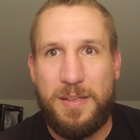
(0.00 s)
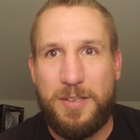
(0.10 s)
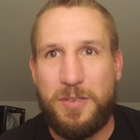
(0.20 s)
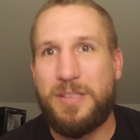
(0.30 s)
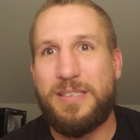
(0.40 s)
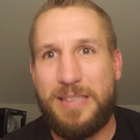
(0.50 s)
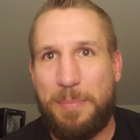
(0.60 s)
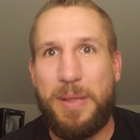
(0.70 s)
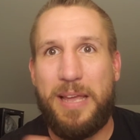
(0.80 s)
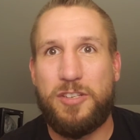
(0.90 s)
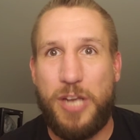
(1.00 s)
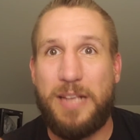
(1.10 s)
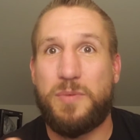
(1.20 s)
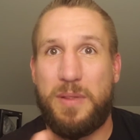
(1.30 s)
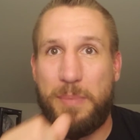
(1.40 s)
So this is like playing
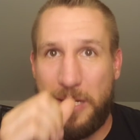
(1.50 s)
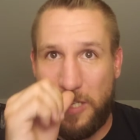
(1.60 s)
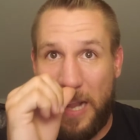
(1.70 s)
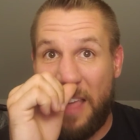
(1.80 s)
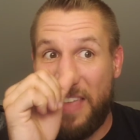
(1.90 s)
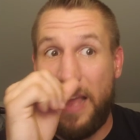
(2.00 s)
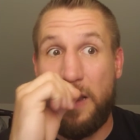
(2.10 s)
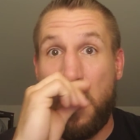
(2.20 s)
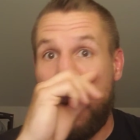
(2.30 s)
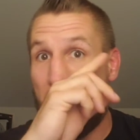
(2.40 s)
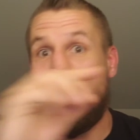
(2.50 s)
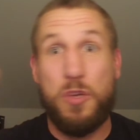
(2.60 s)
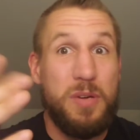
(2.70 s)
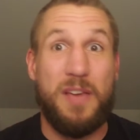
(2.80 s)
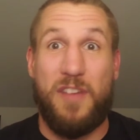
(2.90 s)
chess with a pigeon. And then when
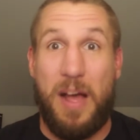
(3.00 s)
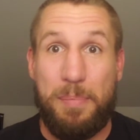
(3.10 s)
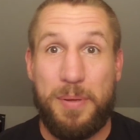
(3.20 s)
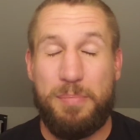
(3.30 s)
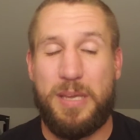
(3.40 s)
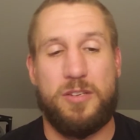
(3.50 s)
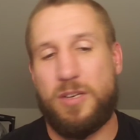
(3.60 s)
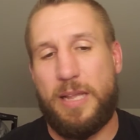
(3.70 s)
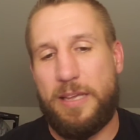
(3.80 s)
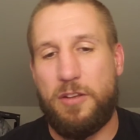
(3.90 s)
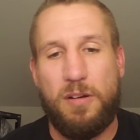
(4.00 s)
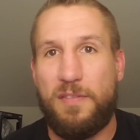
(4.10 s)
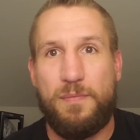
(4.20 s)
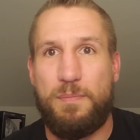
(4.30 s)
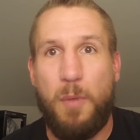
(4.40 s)
you give up because you're like, you're a
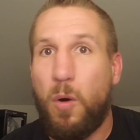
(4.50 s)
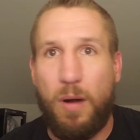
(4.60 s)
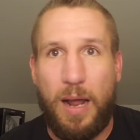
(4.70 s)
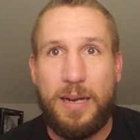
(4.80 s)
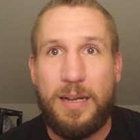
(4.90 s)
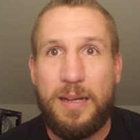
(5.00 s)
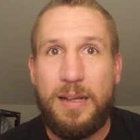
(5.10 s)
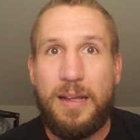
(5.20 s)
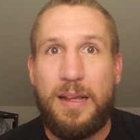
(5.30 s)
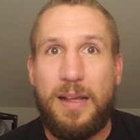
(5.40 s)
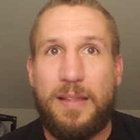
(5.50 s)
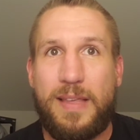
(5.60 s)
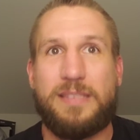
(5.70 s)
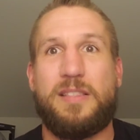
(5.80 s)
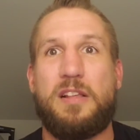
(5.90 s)
moron,
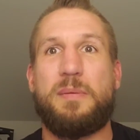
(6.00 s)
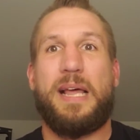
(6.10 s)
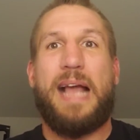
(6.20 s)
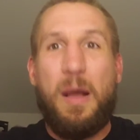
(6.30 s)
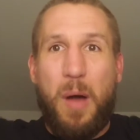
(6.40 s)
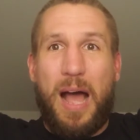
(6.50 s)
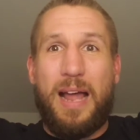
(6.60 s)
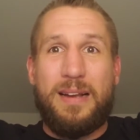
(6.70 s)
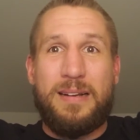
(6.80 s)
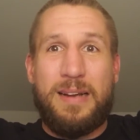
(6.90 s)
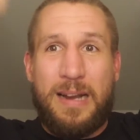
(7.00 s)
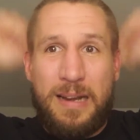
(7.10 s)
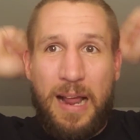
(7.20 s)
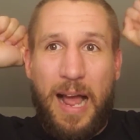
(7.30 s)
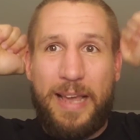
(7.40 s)
they sit there and they're like, I
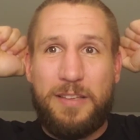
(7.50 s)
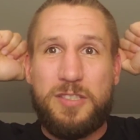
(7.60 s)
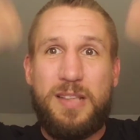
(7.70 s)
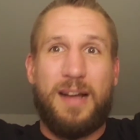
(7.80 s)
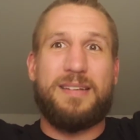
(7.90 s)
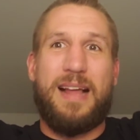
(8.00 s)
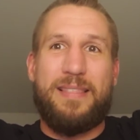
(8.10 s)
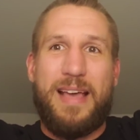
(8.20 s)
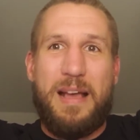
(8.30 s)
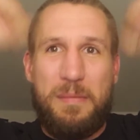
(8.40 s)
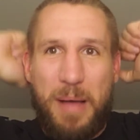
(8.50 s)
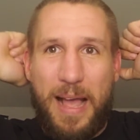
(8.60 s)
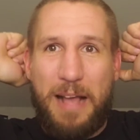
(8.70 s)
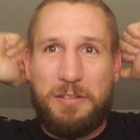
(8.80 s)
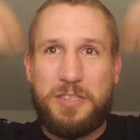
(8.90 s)
won! I dunked on them!
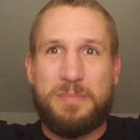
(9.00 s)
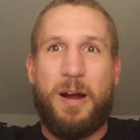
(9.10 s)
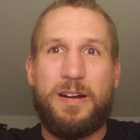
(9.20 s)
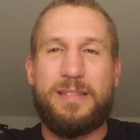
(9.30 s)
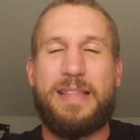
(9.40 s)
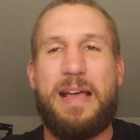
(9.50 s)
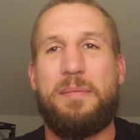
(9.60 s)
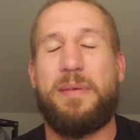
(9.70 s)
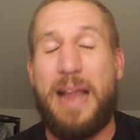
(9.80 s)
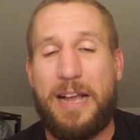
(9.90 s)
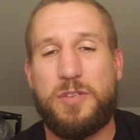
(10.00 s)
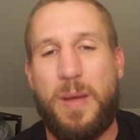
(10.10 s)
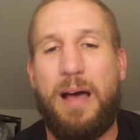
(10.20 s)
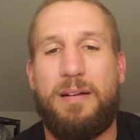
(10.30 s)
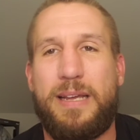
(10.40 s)
I outsmarted them! In
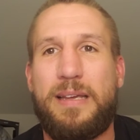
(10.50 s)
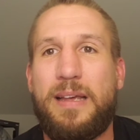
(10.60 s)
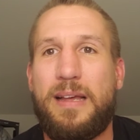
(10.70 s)
actuality,